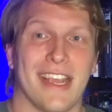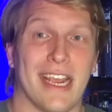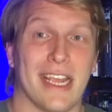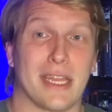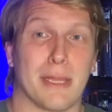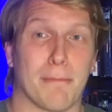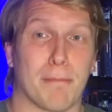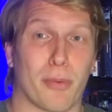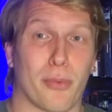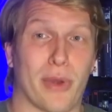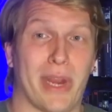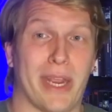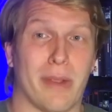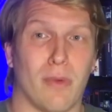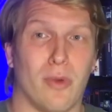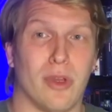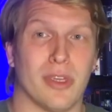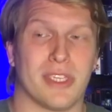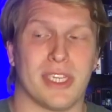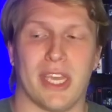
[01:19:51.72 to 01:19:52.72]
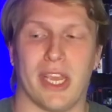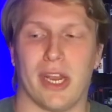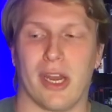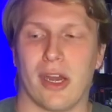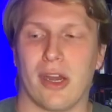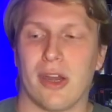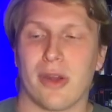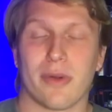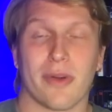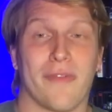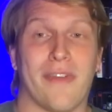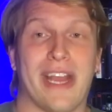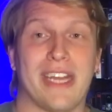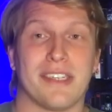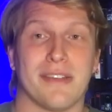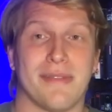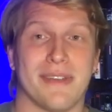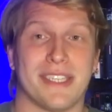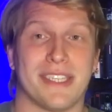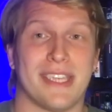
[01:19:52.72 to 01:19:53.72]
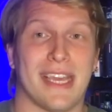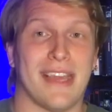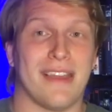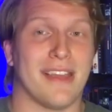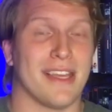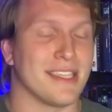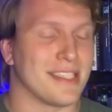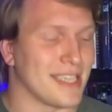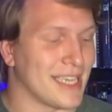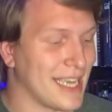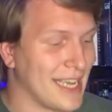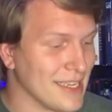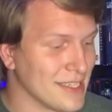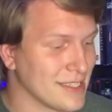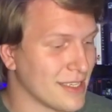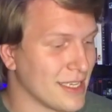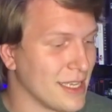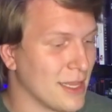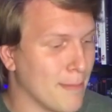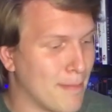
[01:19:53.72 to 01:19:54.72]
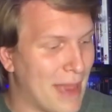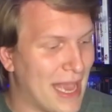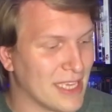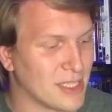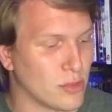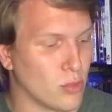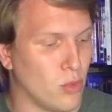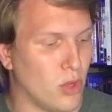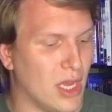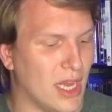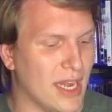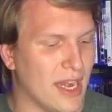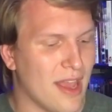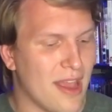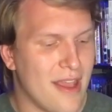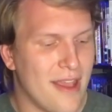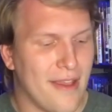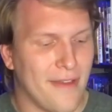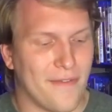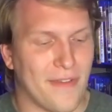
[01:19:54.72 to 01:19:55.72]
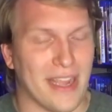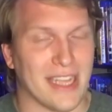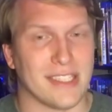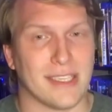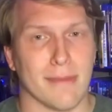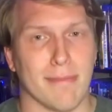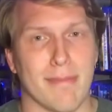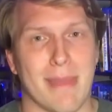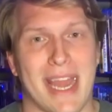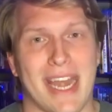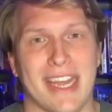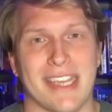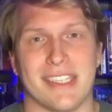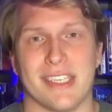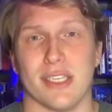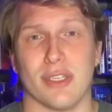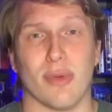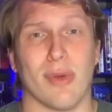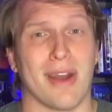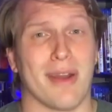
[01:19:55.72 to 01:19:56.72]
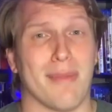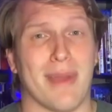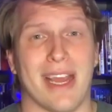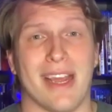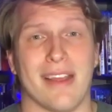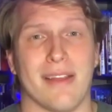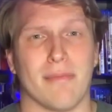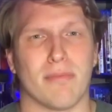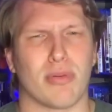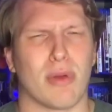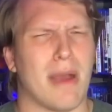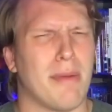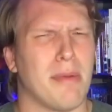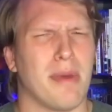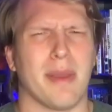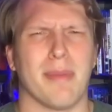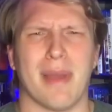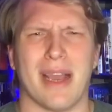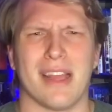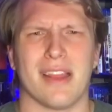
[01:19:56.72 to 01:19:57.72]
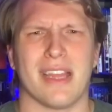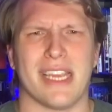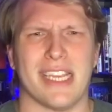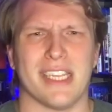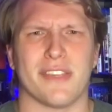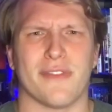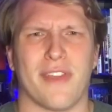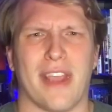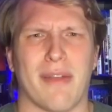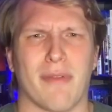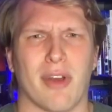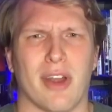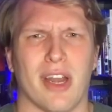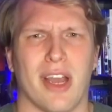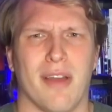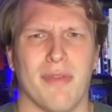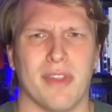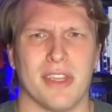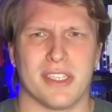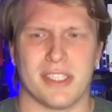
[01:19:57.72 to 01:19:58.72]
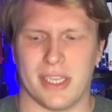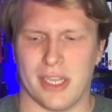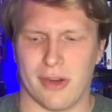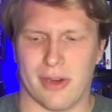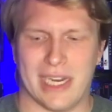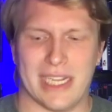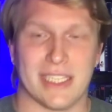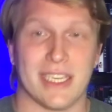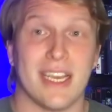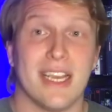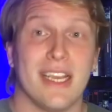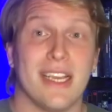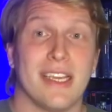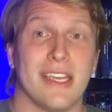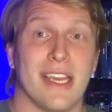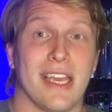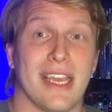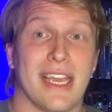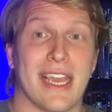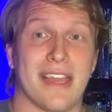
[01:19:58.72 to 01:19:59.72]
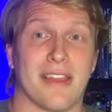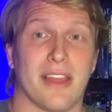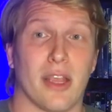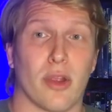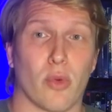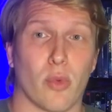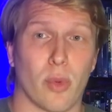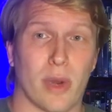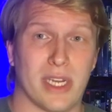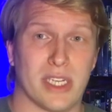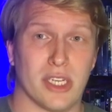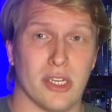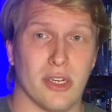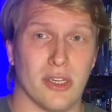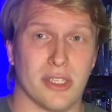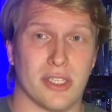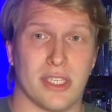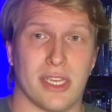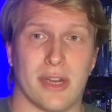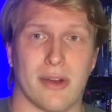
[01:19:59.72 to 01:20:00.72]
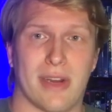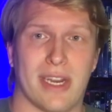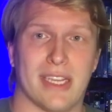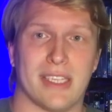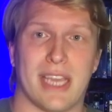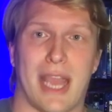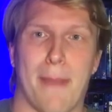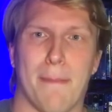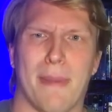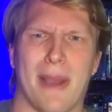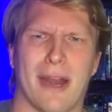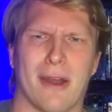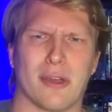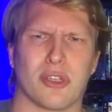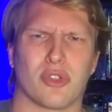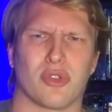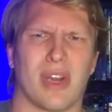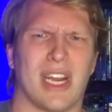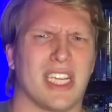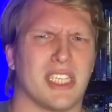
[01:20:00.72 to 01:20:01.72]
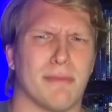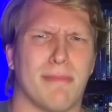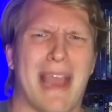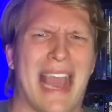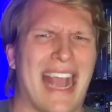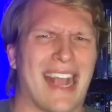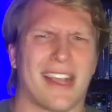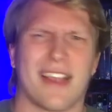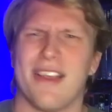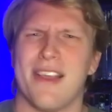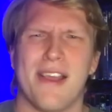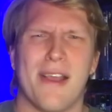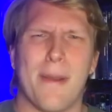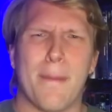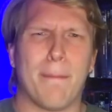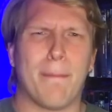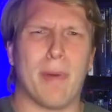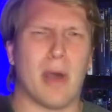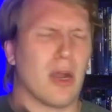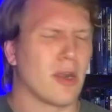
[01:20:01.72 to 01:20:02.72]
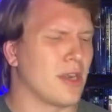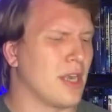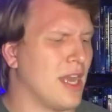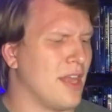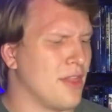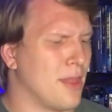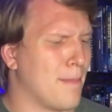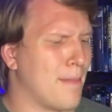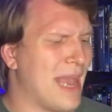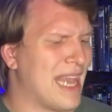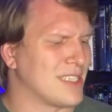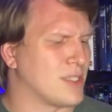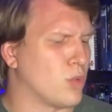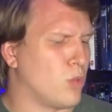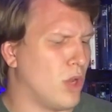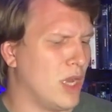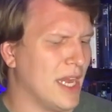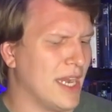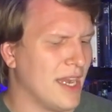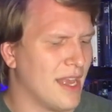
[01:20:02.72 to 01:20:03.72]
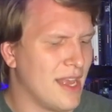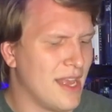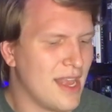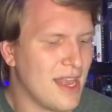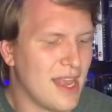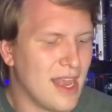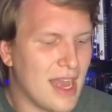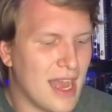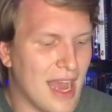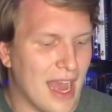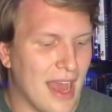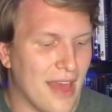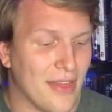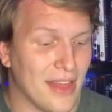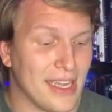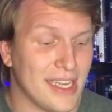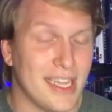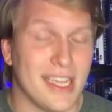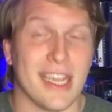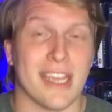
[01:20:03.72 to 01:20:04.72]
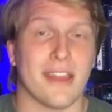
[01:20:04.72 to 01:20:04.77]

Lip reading: You get the prequels here. Revenge of the Sith is easily the best one. Phantom Menace is one of my, probably my least favorite of the series. You get the original series, Empire Strikes Back, bar none the best one. Then you